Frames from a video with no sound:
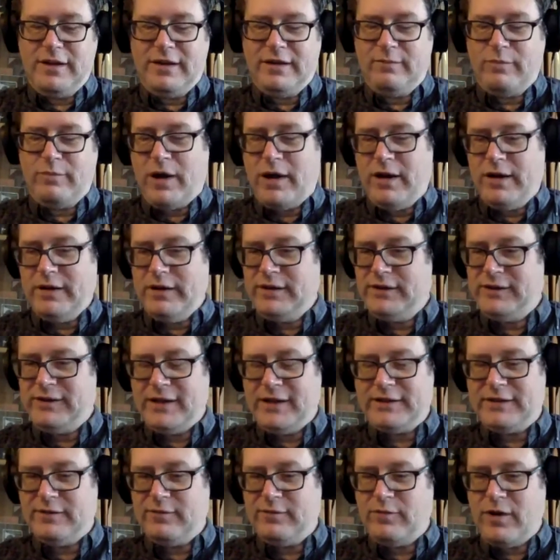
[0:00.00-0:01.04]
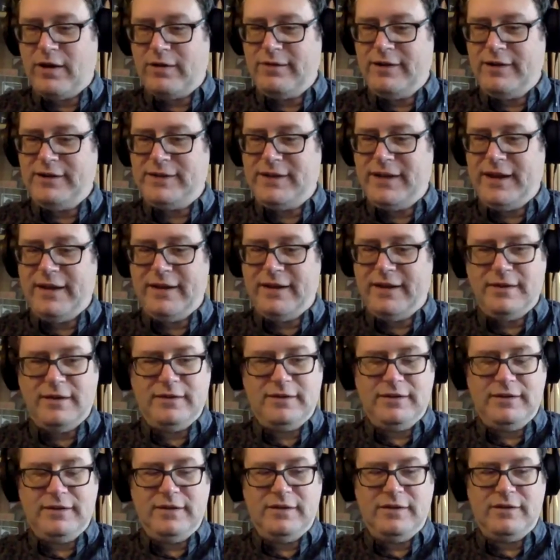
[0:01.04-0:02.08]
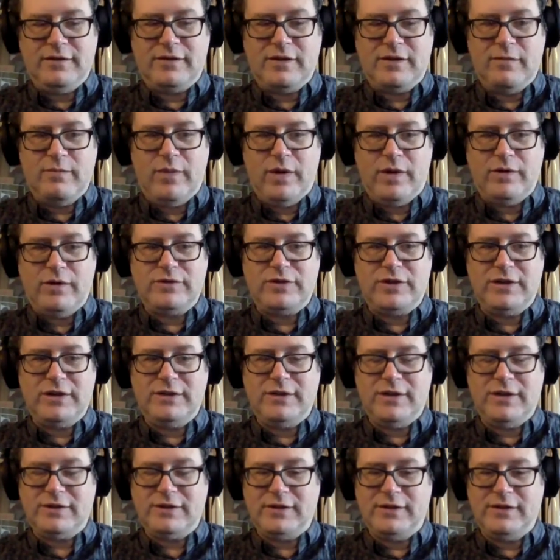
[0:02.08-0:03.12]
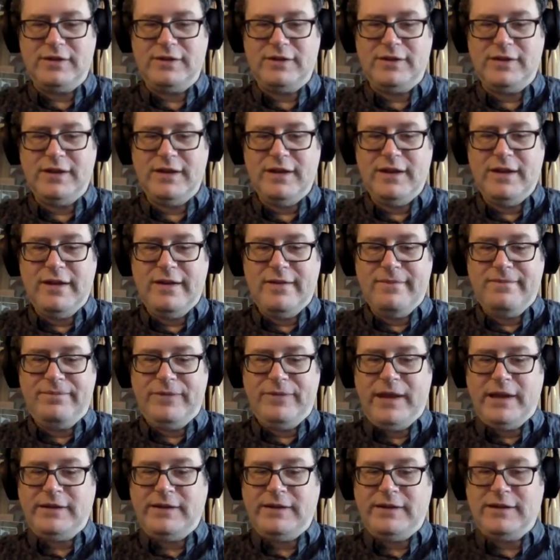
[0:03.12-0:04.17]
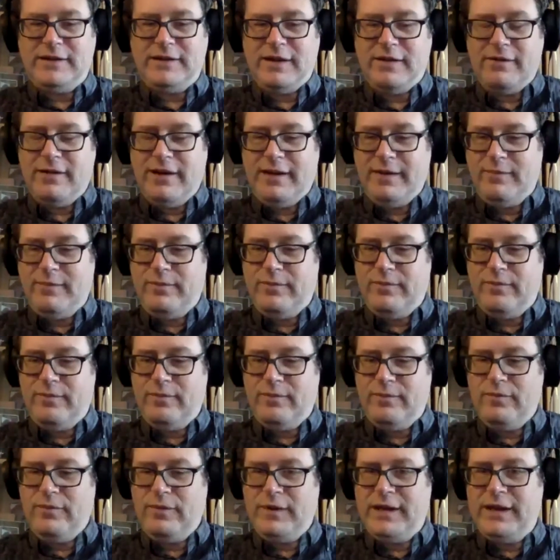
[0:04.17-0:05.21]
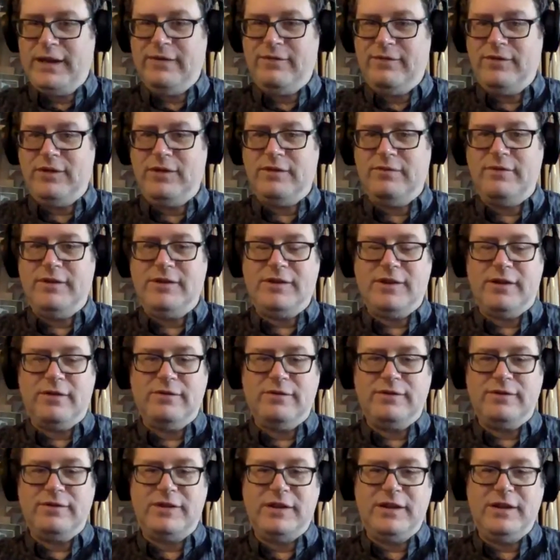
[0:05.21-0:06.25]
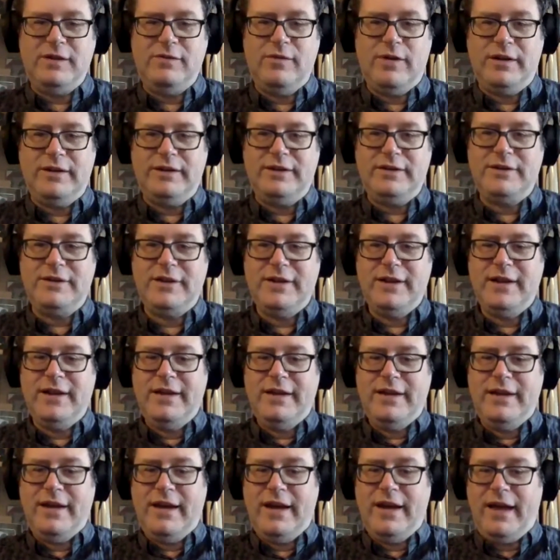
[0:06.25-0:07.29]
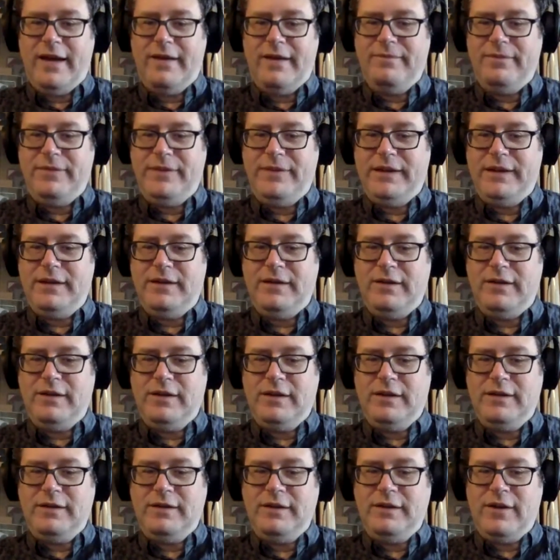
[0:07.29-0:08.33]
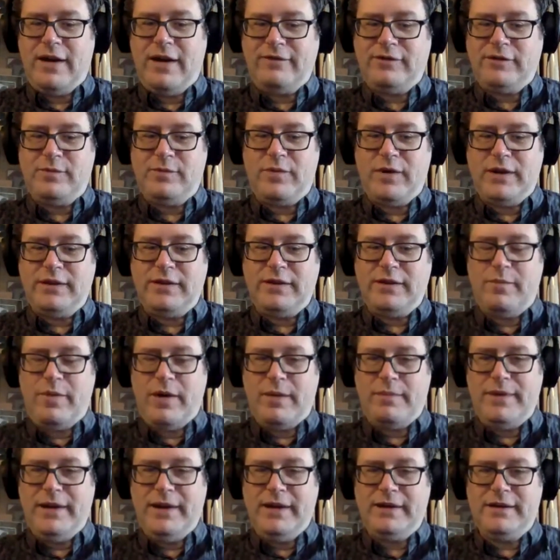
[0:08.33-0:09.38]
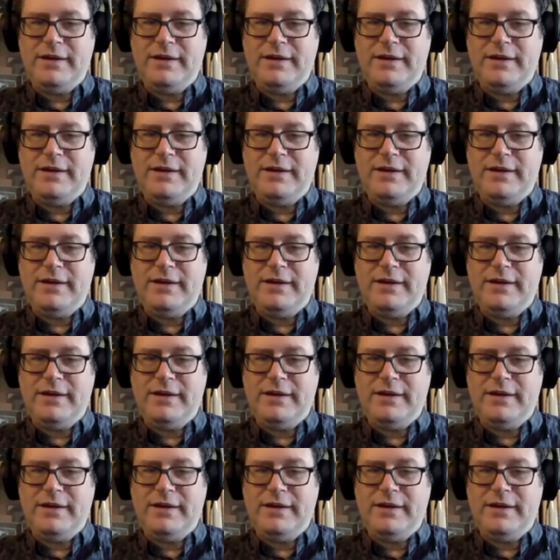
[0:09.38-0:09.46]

part of the set of worries here that you know, compulsion doesn't necessarily give you the results that you want. Um, you, and you have to bring the public